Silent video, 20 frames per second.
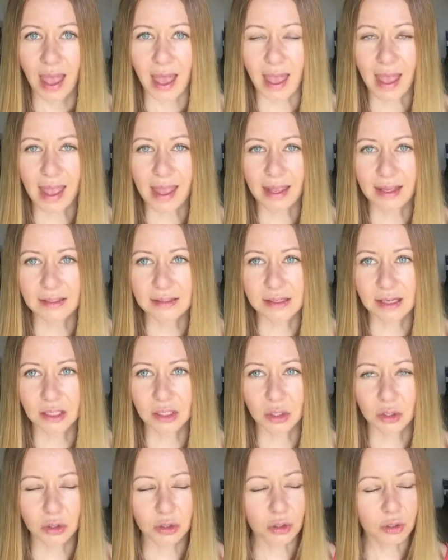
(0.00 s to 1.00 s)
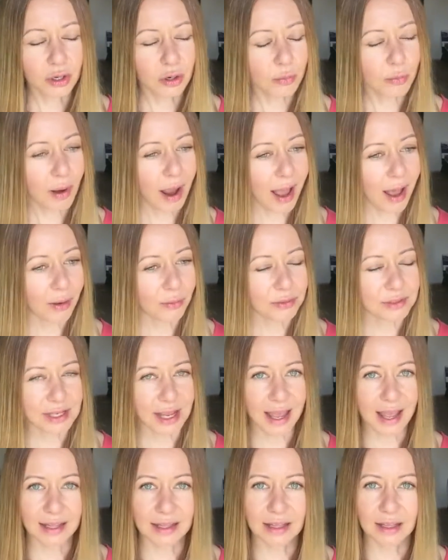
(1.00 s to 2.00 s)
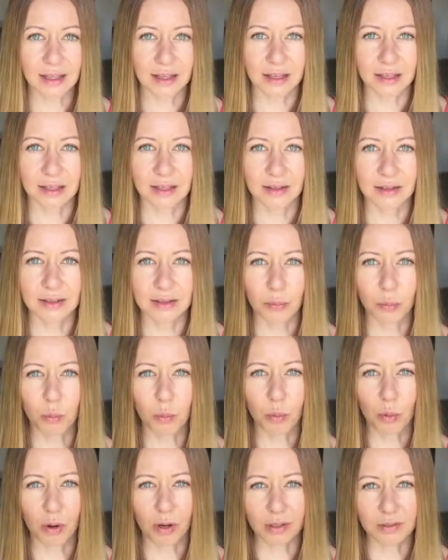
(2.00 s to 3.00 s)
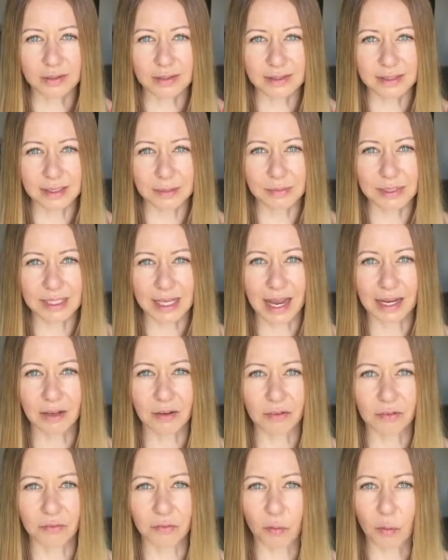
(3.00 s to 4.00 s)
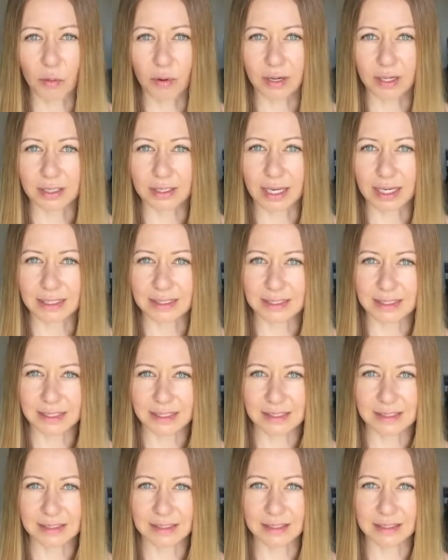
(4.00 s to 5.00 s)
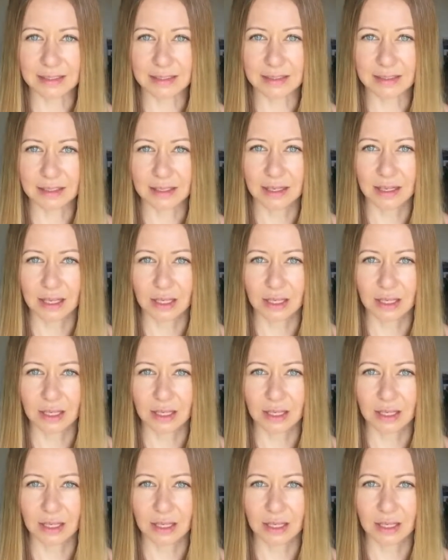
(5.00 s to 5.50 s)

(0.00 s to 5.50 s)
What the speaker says: and you look around and the world seems kind of foreign and distant.